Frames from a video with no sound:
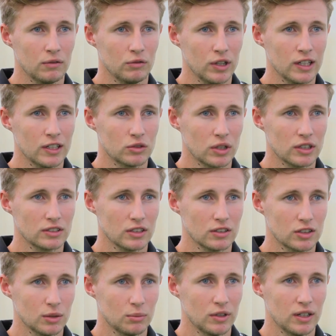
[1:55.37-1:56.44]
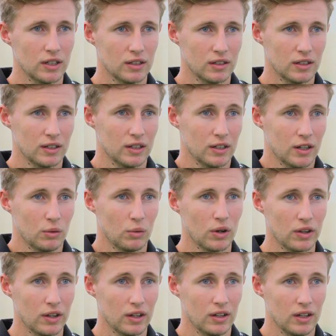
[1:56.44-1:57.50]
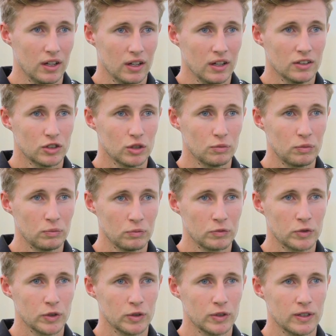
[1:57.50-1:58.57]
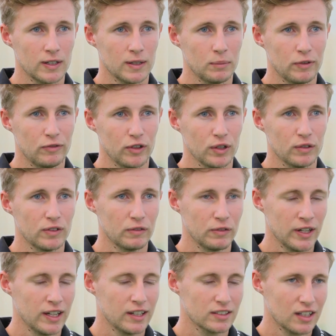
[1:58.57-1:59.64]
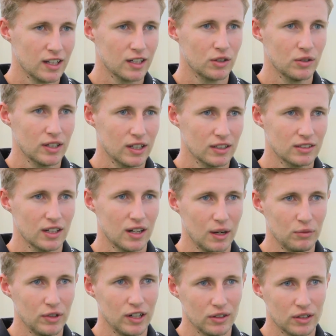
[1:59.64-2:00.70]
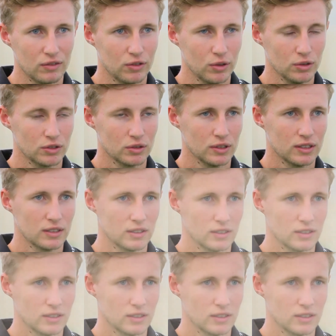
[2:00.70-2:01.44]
really interesting summer, and you know, one that should should uh, be full of really exciting cricket. So I'm really looking forward to it.